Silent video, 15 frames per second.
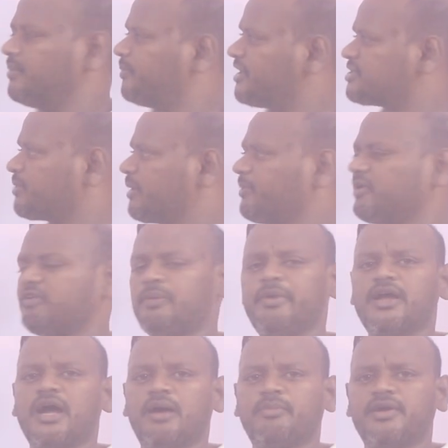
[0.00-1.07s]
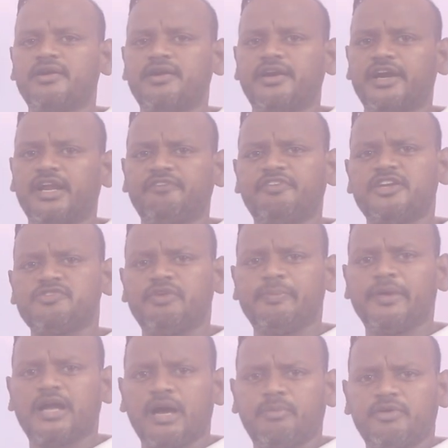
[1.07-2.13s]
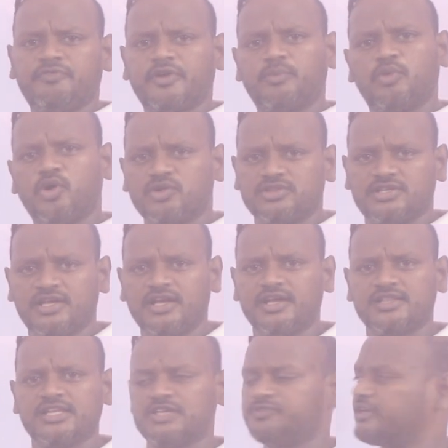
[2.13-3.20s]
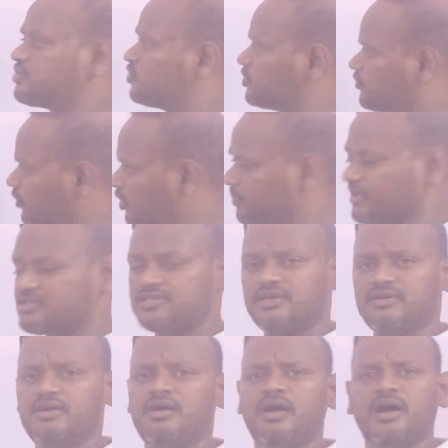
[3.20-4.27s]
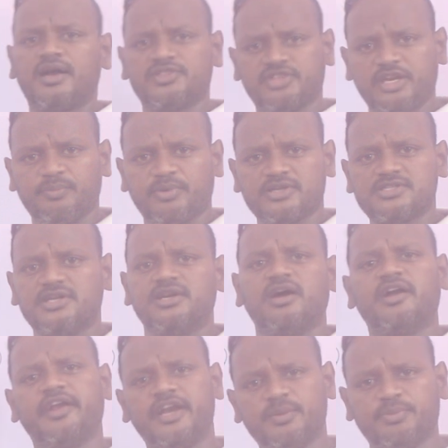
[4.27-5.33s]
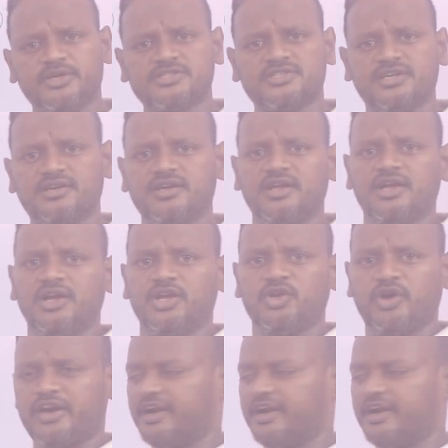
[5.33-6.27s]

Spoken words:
Principal amount will be common. Rate of interest will be common for both. That's why you choose 4% or 3% or 8%. You are